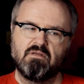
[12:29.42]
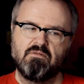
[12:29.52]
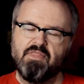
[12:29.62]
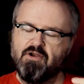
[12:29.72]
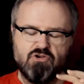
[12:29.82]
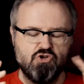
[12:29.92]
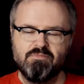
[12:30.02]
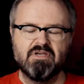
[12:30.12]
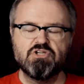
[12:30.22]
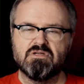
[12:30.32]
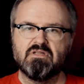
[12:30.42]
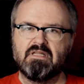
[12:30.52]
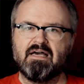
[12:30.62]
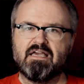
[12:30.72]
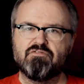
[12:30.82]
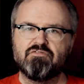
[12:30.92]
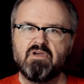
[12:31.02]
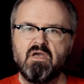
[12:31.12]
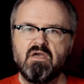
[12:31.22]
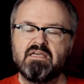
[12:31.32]
their new mission in life
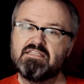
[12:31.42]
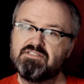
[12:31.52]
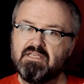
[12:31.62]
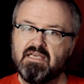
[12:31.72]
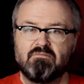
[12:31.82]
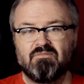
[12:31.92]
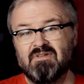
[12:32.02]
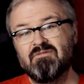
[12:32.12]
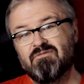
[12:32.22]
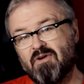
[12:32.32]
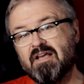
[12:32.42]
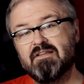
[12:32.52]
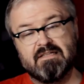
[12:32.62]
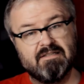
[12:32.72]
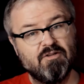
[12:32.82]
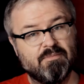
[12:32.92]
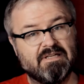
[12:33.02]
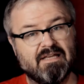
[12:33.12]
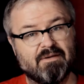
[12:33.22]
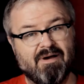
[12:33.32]
is to get, frankly, a little
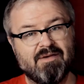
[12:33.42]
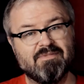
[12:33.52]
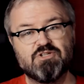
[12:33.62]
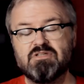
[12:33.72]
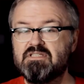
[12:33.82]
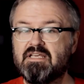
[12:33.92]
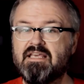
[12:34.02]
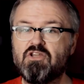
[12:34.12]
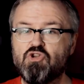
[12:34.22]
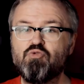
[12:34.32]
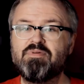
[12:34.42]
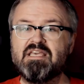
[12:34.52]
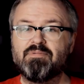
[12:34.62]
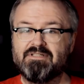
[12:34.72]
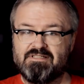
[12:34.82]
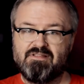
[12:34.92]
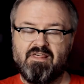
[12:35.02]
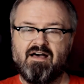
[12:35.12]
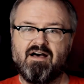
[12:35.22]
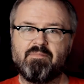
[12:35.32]
bit like my mission, to get new people into
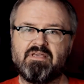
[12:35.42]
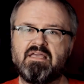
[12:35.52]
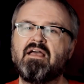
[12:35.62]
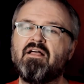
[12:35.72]
the hobby.